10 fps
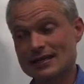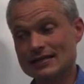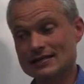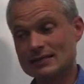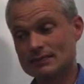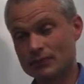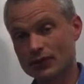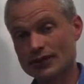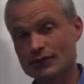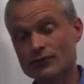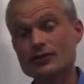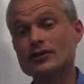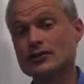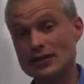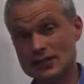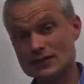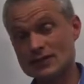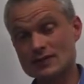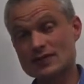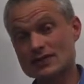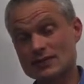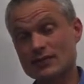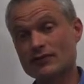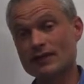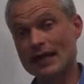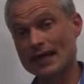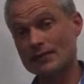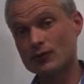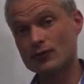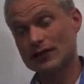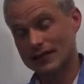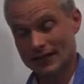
It's putting it through the digestive system of an animal,